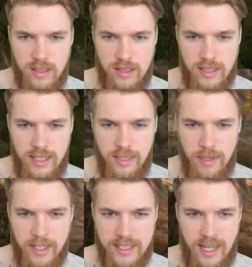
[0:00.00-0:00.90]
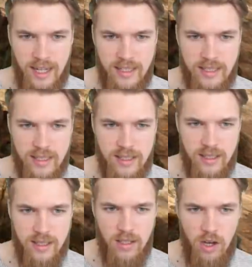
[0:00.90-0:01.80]
Is Lydia being attacked?
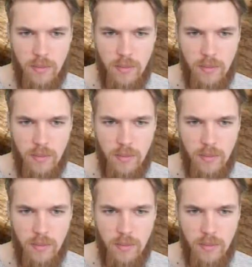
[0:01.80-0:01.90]
Oh